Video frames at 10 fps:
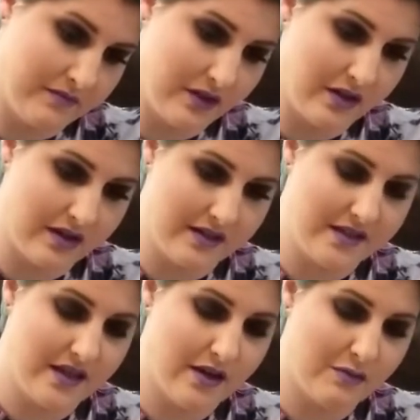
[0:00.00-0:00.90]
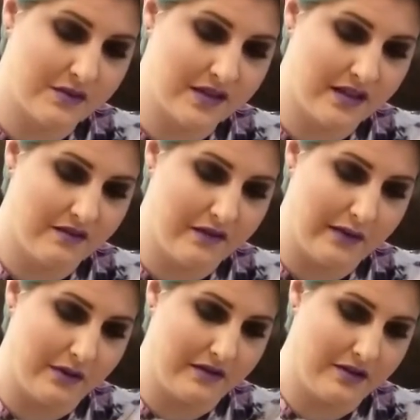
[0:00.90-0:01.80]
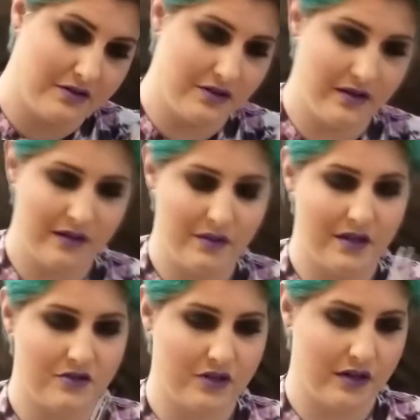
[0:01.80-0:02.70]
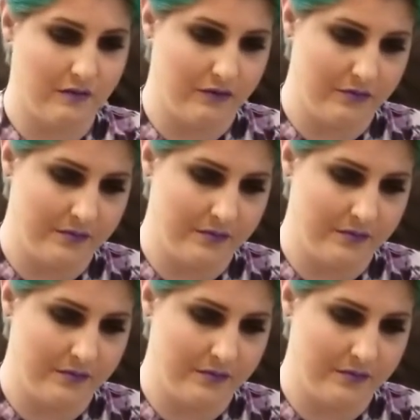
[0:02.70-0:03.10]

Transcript: look, and see, I almost cut the fabric there, so you gotta be extra careful.